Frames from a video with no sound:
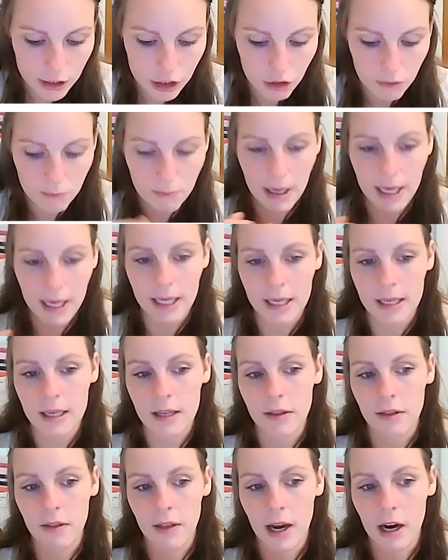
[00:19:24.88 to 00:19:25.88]
to make
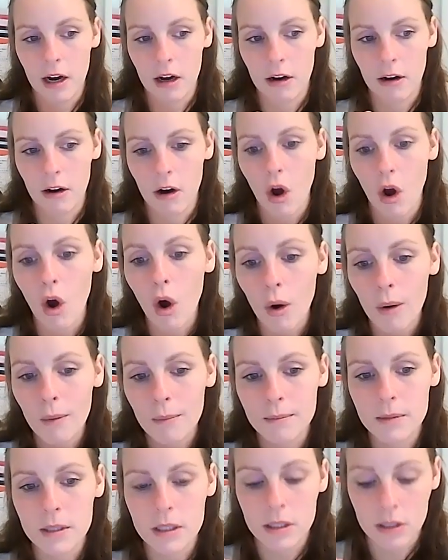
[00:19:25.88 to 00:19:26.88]
their
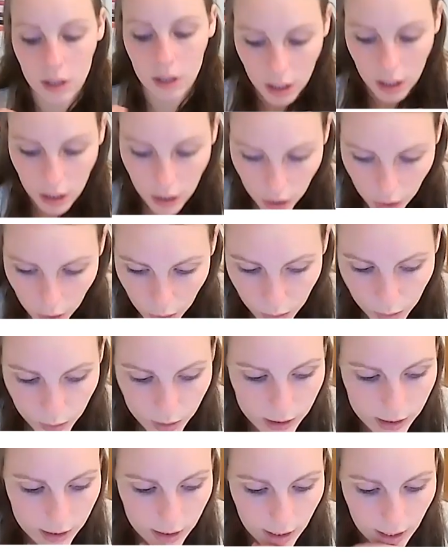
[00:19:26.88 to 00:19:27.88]
homes, their
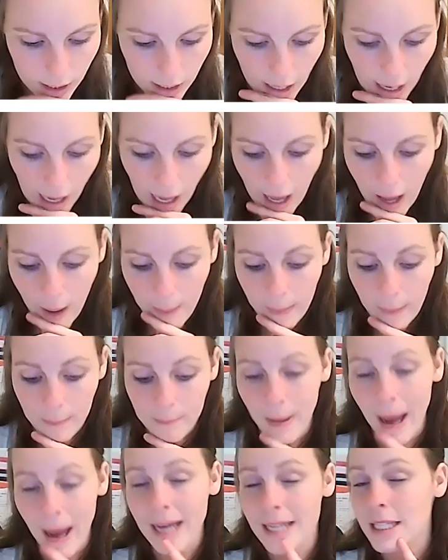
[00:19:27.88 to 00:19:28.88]
canoes.
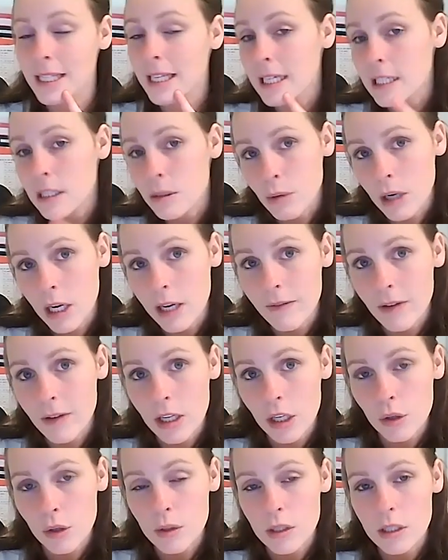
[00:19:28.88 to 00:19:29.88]
Baskets were even
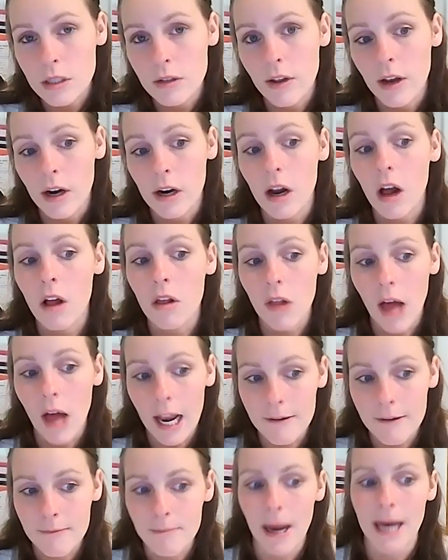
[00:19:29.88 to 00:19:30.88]
used. There are a
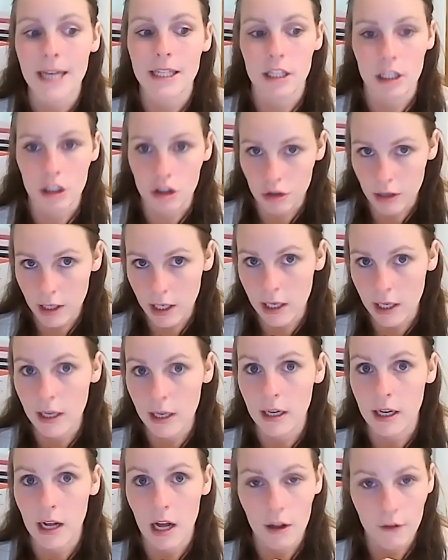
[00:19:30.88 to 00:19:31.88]
lot of basketry
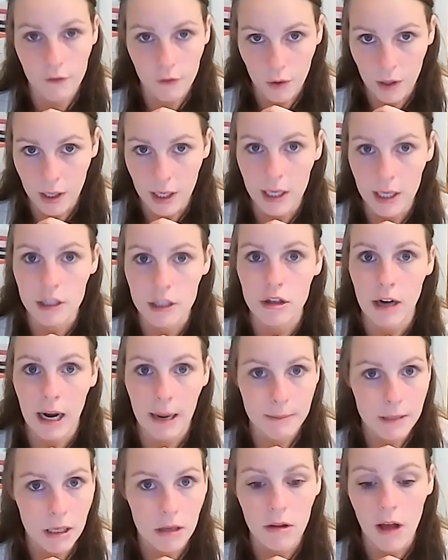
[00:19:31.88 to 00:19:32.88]
in California
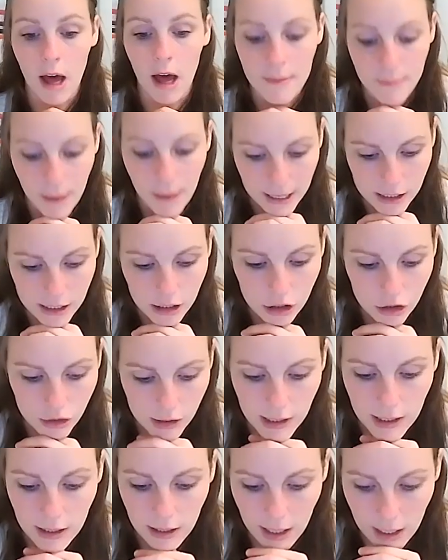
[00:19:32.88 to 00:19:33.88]
tribes, a lot of
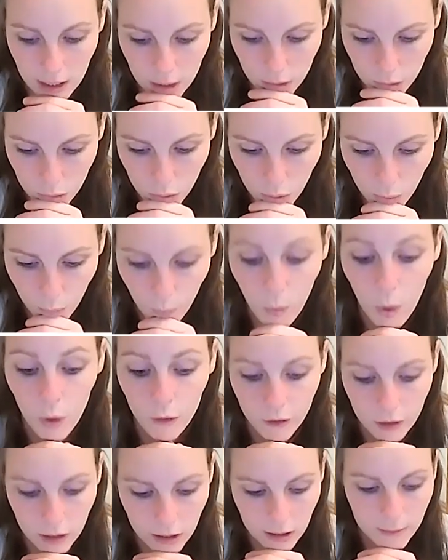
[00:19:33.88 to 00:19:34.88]
basketry and
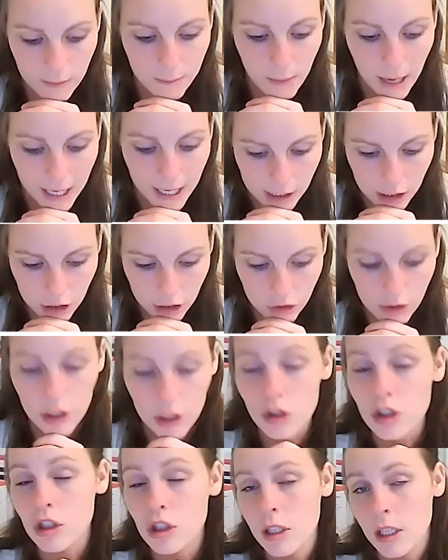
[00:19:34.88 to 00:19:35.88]
woven basketry,
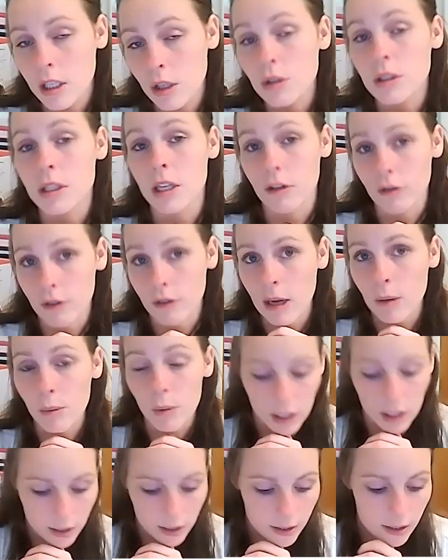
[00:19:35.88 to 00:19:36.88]
usually using
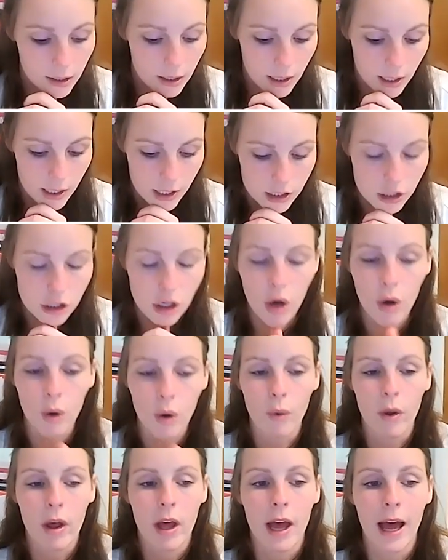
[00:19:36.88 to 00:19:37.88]
redwood.
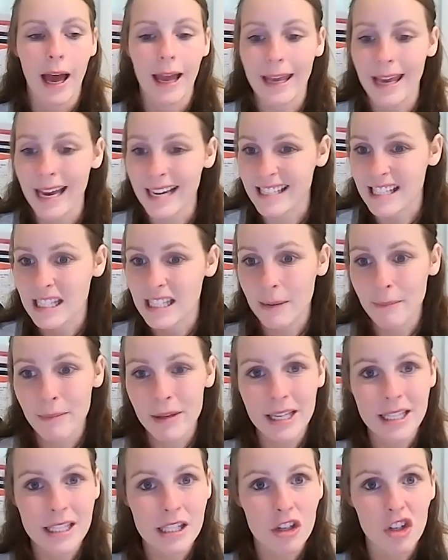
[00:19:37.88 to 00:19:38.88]
So again, some of
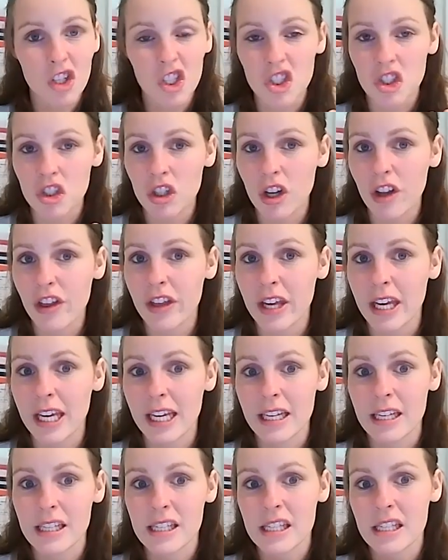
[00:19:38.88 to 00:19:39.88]
these cultural
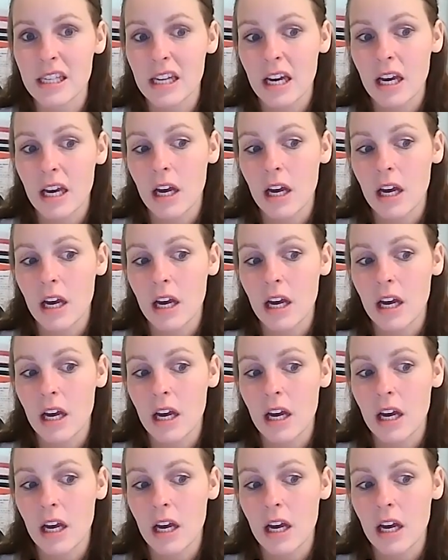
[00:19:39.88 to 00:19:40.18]
things